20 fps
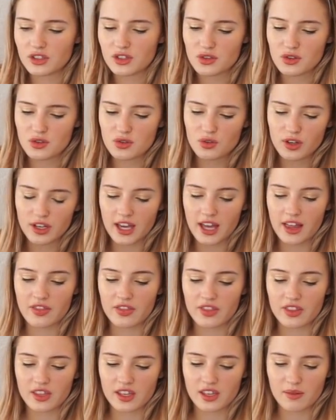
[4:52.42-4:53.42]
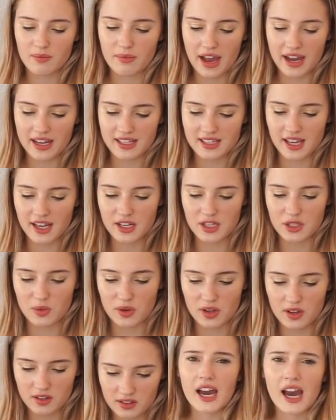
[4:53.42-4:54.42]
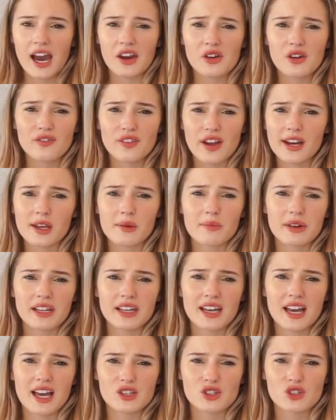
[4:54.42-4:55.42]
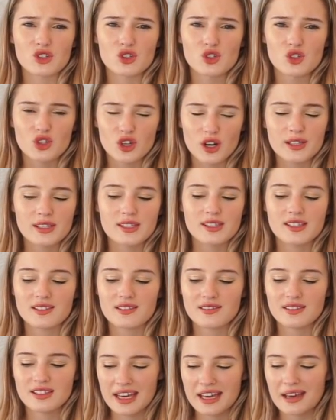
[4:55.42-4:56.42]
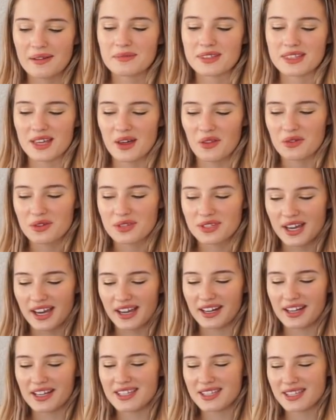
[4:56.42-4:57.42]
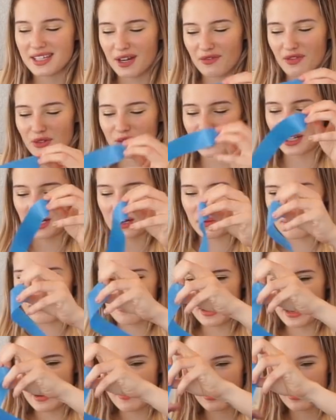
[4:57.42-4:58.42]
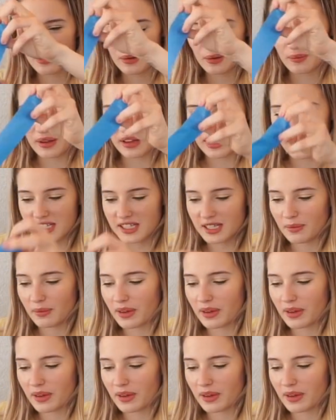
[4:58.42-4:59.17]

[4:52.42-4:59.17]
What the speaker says: to get the back side as well. I don't know if anybody has just taped the other side instead of using up the paper or plastic